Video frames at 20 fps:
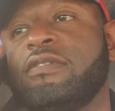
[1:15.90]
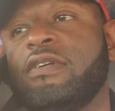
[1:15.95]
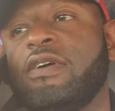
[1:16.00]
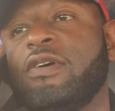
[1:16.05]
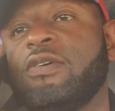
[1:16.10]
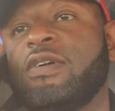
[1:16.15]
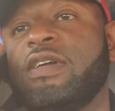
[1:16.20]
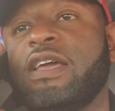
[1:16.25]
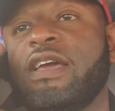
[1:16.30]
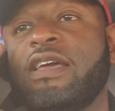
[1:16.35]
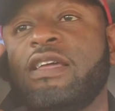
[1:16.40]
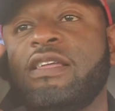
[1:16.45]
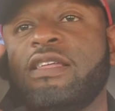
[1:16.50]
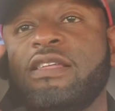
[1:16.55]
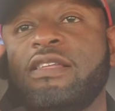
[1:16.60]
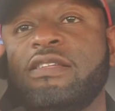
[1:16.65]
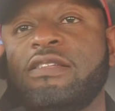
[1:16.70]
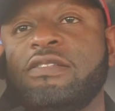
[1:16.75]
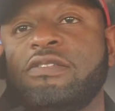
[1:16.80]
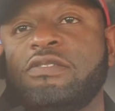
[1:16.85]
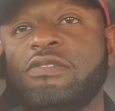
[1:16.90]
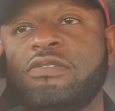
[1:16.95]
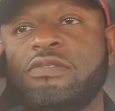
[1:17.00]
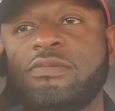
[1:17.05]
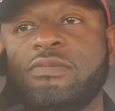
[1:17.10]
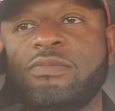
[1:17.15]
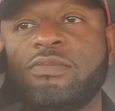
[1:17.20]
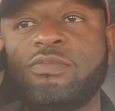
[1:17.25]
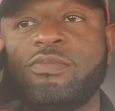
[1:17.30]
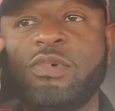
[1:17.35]
okay.
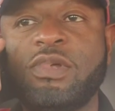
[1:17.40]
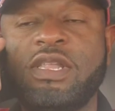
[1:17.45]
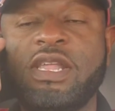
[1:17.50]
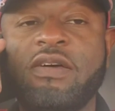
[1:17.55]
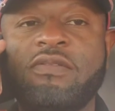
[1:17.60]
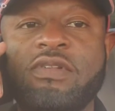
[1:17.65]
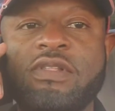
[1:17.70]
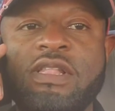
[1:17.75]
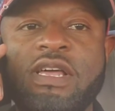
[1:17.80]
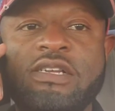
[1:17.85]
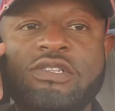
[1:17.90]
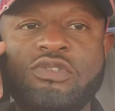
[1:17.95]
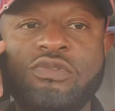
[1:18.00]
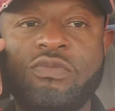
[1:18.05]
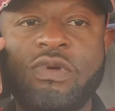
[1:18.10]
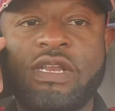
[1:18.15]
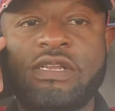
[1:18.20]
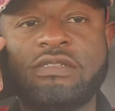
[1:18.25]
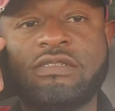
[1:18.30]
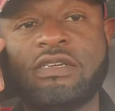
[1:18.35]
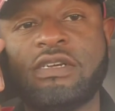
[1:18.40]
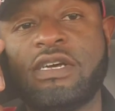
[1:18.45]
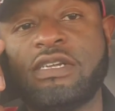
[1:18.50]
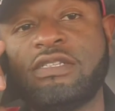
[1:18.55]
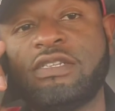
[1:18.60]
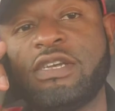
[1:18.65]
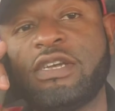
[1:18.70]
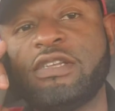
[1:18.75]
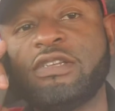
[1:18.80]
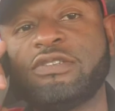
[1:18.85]
But nevertheless, you ready to uh,
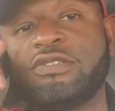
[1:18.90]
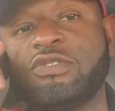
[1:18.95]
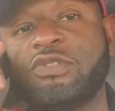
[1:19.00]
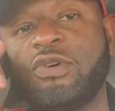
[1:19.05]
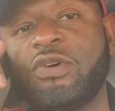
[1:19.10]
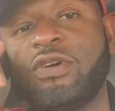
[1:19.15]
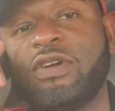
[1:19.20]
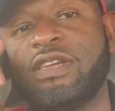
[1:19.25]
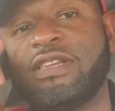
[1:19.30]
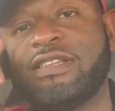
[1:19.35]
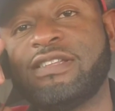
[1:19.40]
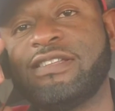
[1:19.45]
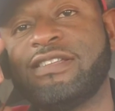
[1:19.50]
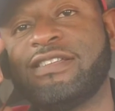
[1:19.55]
tell your story?